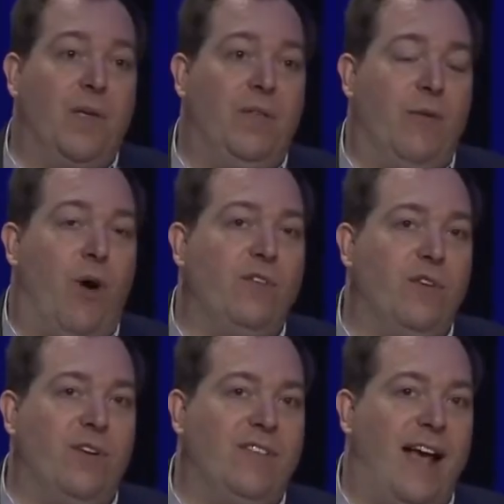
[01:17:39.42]
they've
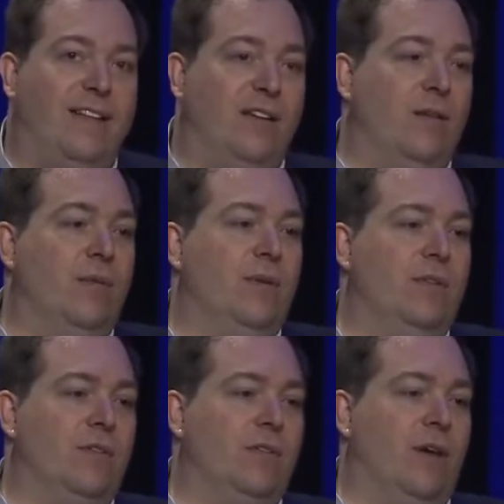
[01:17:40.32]
also detected
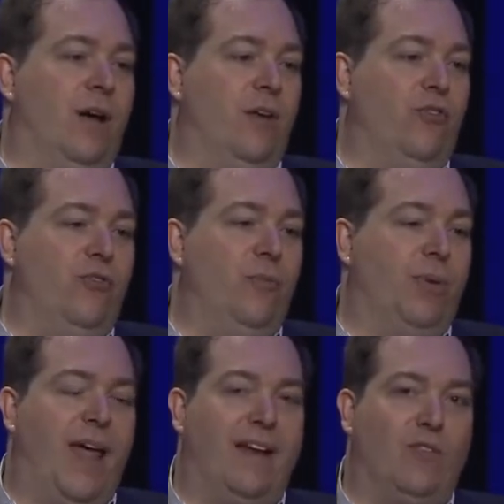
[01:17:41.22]
uh,
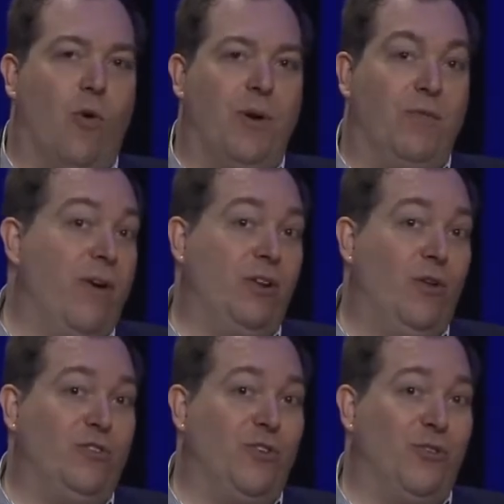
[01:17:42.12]
planets orbiting very
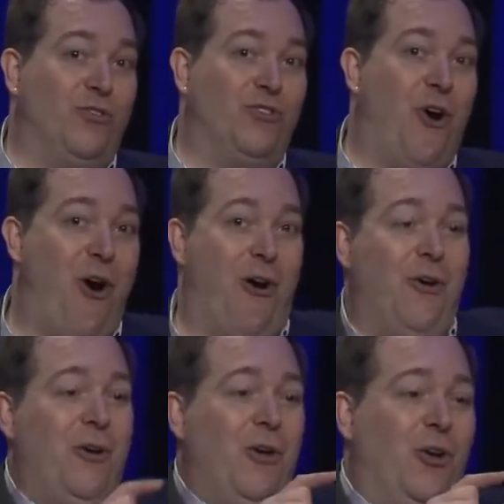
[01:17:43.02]
close to their star
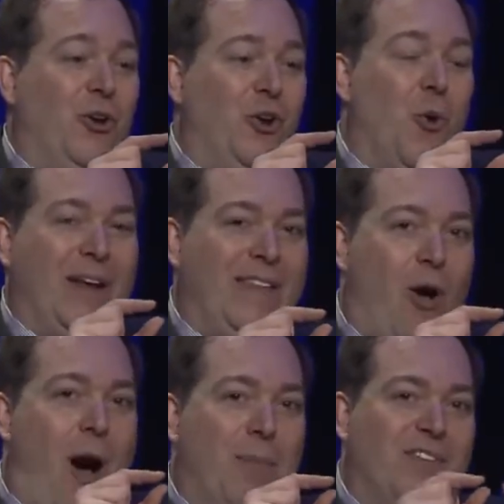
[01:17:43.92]
going the
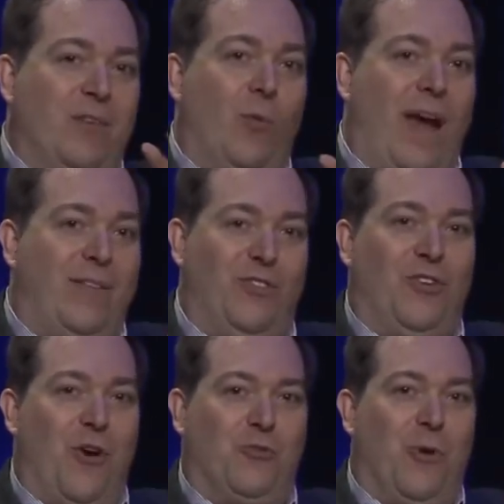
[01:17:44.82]
opposite way of the
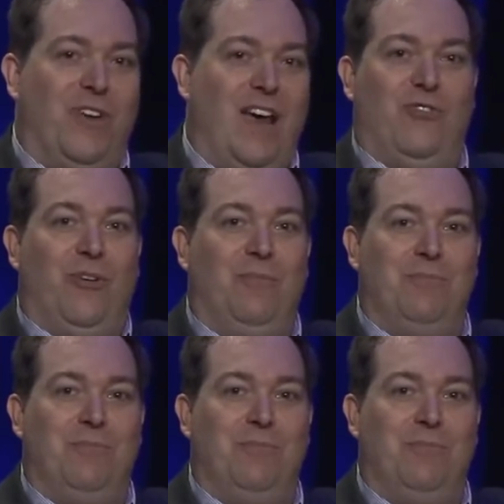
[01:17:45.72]
star's rotation.